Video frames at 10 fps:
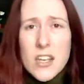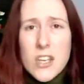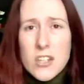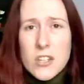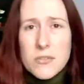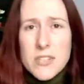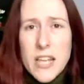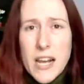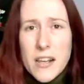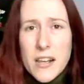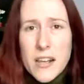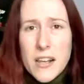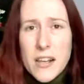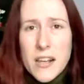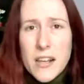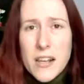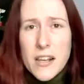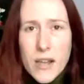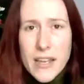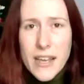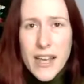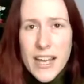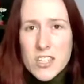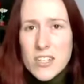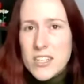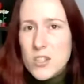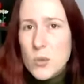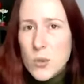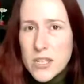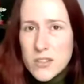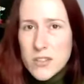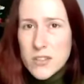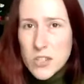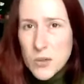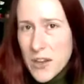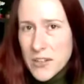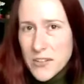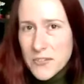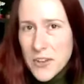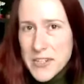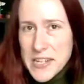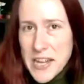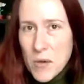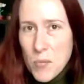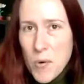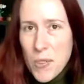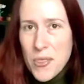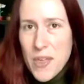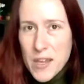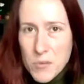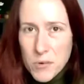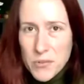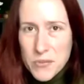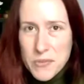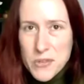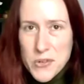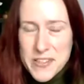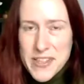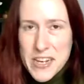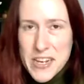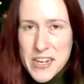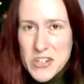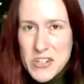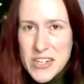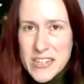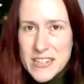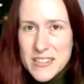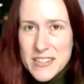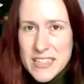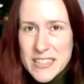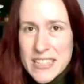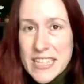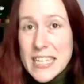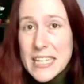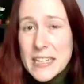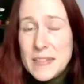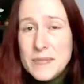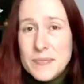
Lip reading: can you tell us why actually talking to your client and finding out what they want from the transaction is key?